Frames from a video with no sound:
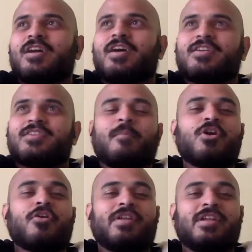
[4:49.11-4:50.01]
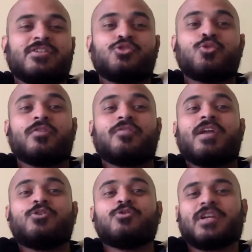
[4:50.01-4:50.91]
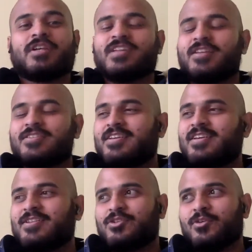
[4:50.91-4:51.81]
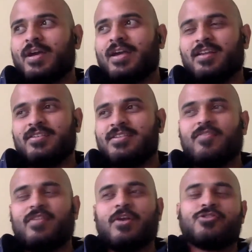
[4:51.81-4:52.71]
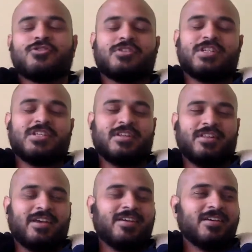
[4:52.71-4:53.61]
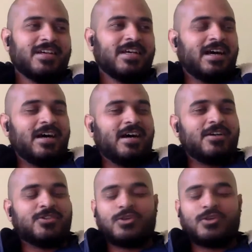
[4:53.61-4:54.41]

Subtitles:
the summary of it is to a very huge extent. So I can definitely go into detail there. I